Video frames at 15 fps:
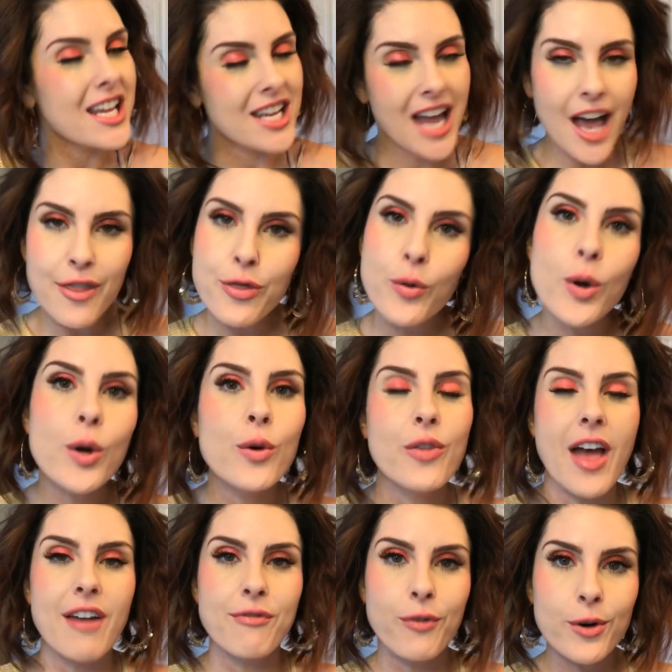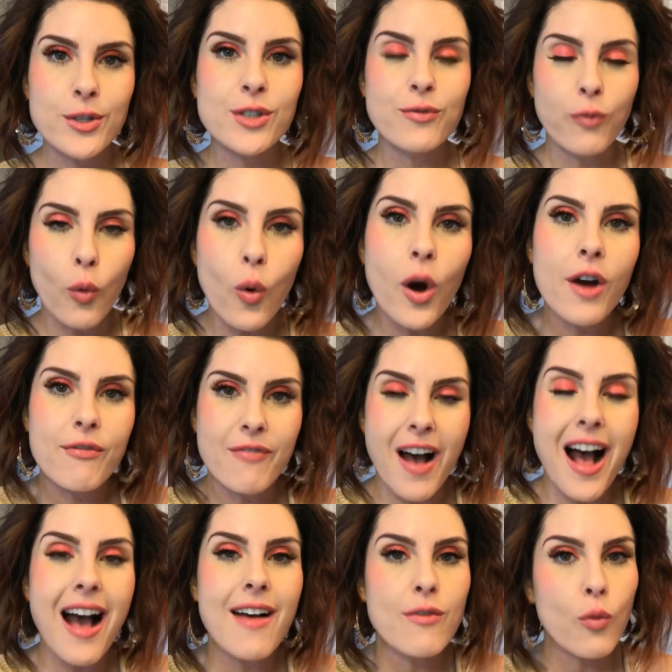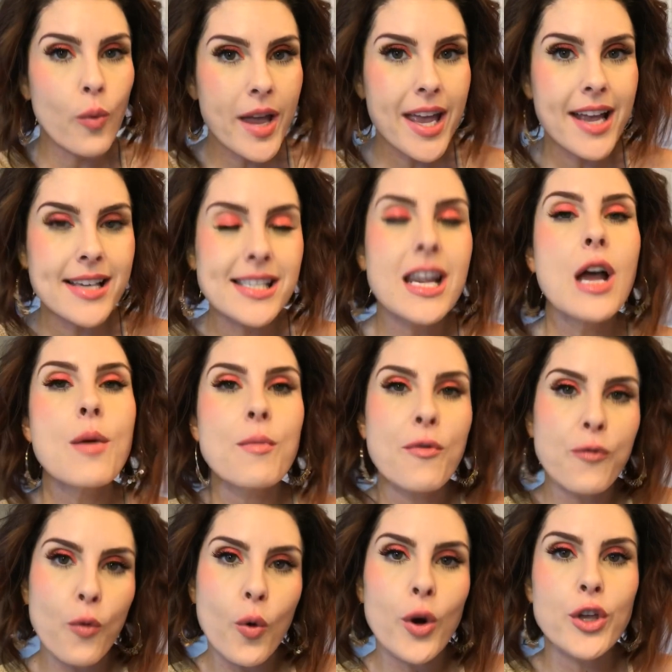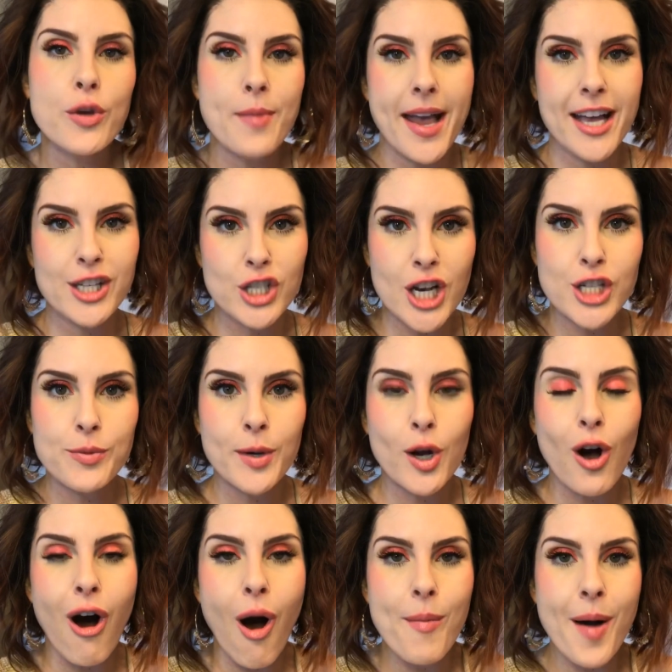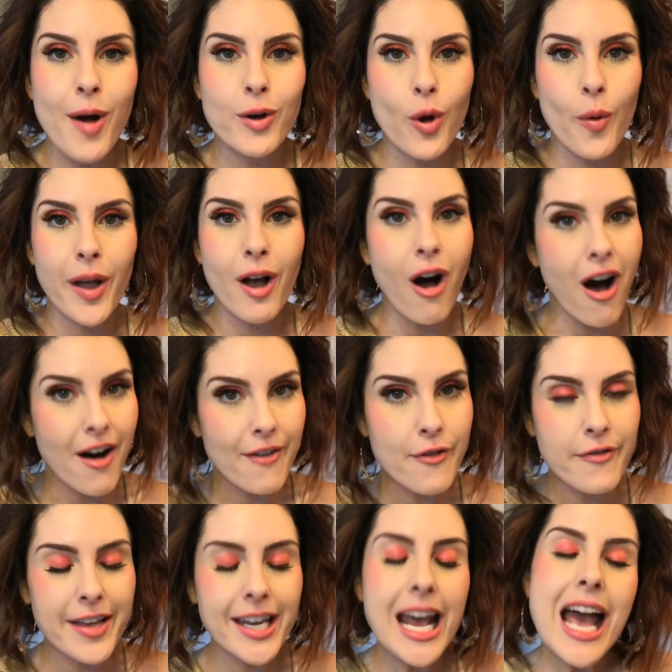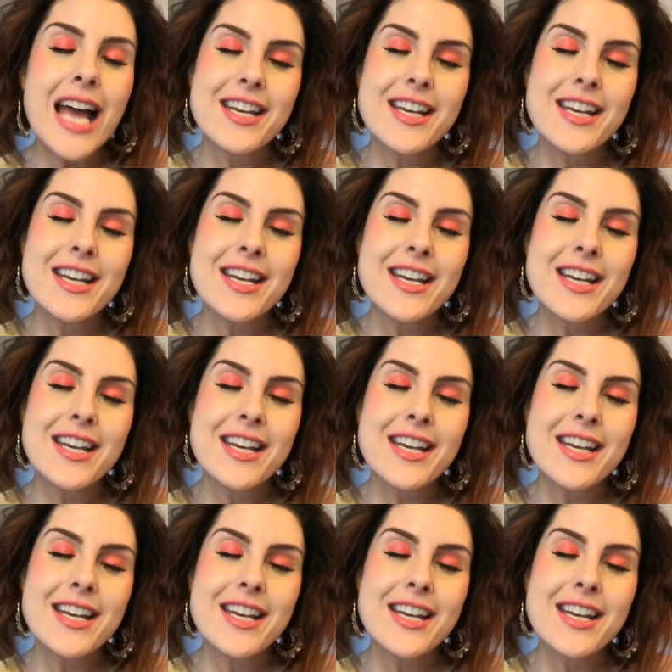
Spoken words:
Get through that first 4 or 5 weeks before you make a judgment call about going off of it.